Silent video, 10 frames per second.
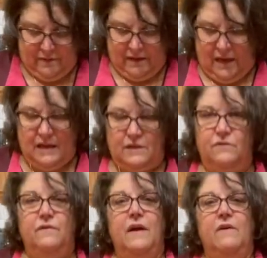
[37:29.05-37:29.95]
And it's
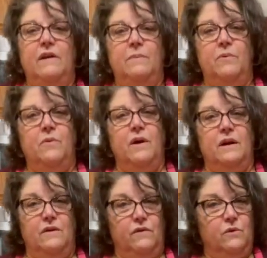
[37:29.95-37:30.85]
very
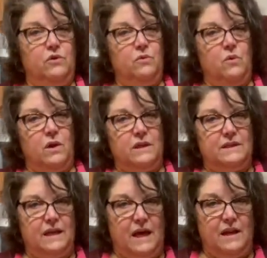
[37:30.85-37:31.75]
important. If you do all
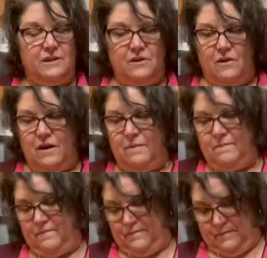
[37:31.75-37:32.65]
this ahead of
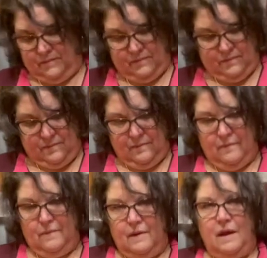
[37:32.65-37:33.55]
time,
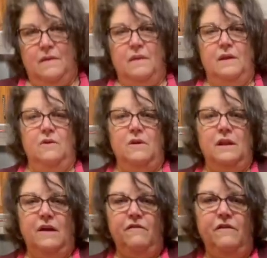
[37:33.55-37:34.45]
and then you could
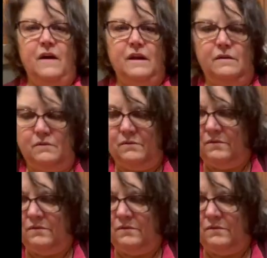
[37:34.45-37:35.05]
have fun